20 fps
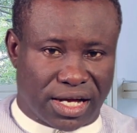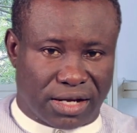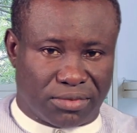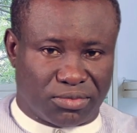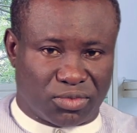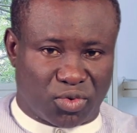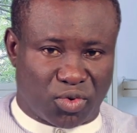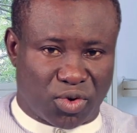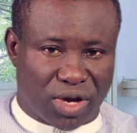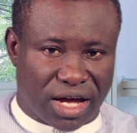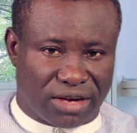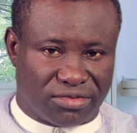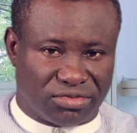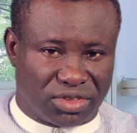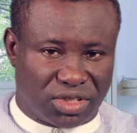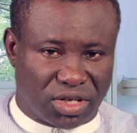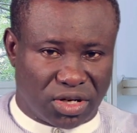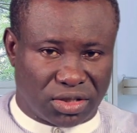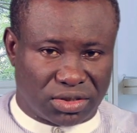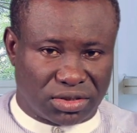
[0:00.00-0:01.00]
We
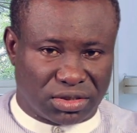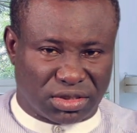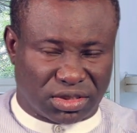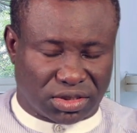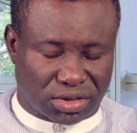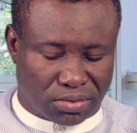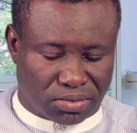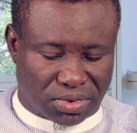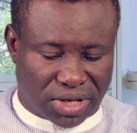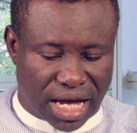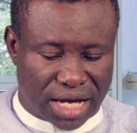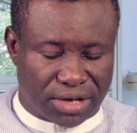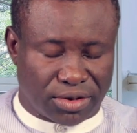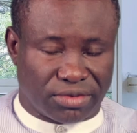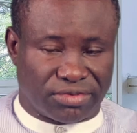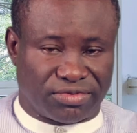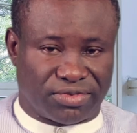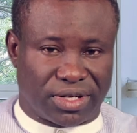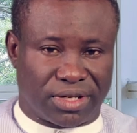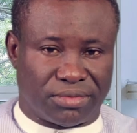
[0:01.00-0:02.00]
have done some kind
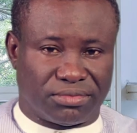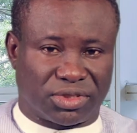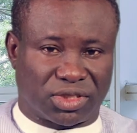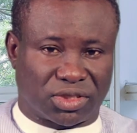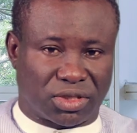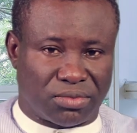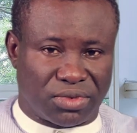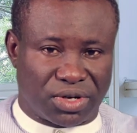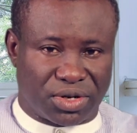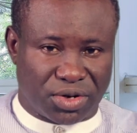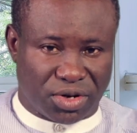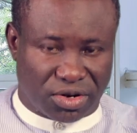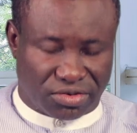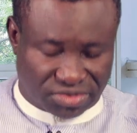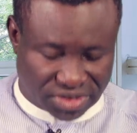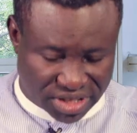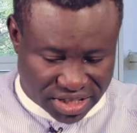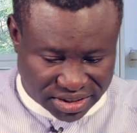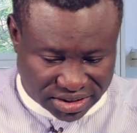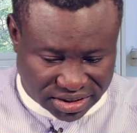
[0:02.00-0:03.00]
of summary
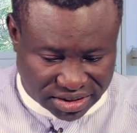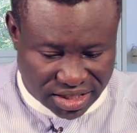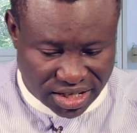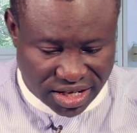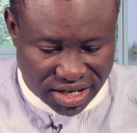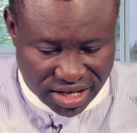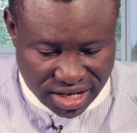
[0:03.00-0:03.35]
of this